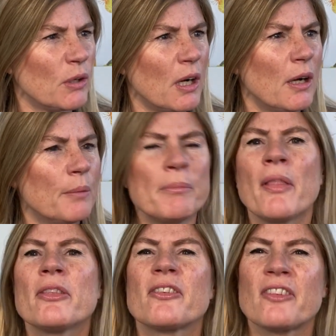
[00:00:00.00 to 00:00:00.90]
a
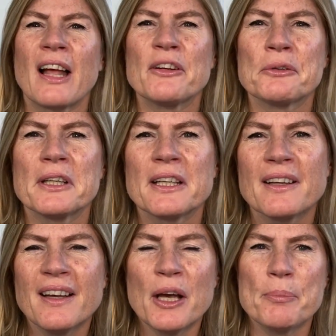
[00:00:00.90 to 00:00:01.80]
month's salary,
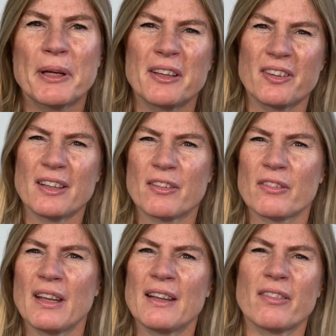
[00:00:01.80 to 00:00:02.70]
because
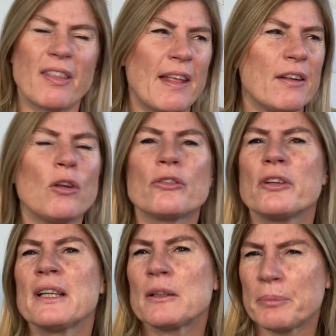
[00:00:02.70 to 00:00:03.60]
there are lots
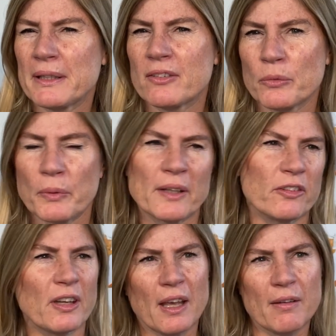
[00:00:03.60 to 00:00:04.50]
of little bits at Wales.
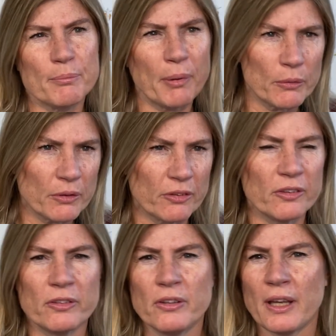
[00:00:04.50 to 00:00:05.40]
You get
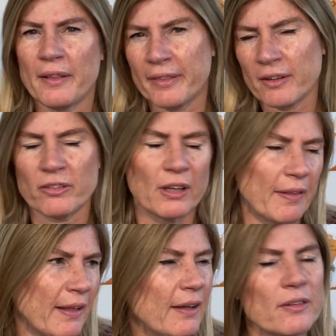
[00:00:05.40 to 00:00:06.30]
bonuses and you get this, you get
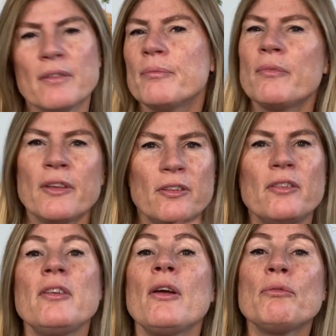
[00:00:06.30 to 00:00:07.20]
that. This is
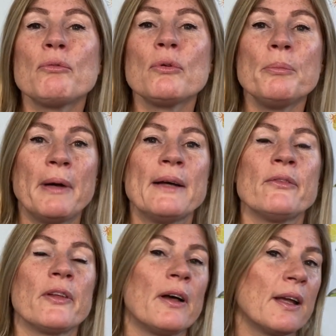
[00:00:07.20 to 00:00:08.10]
the overall amount
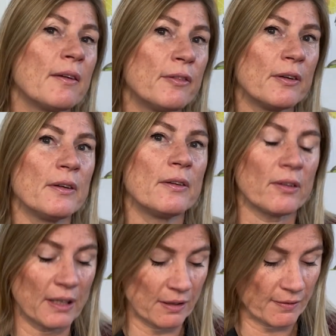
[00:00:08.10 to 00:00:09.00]
that I have earned
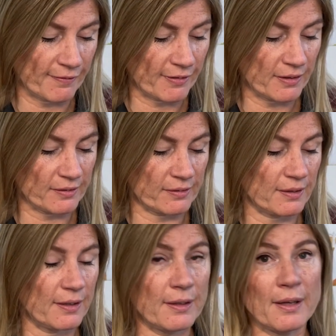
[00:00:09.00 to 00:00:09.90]
in the first
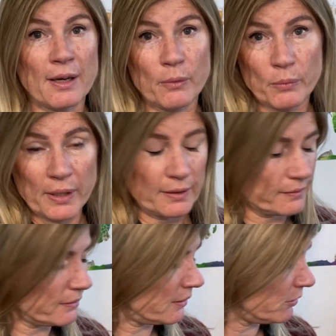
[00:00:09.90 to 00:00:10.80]
year at
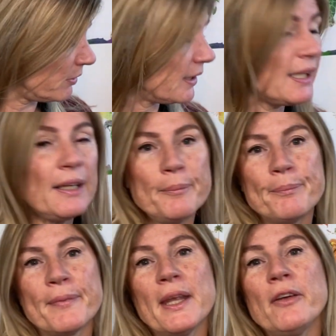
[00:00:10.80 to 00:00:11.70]
Wales. Are you ready?
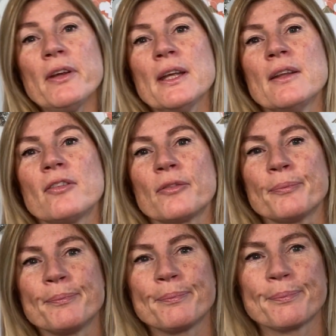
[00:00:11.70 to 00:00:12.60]
Here it is.
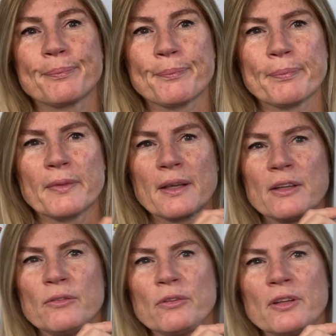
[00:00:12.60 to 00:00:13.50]
Can
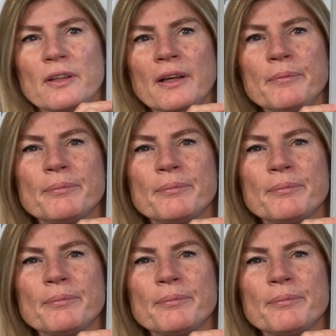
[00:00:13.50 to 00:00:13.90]
you see that?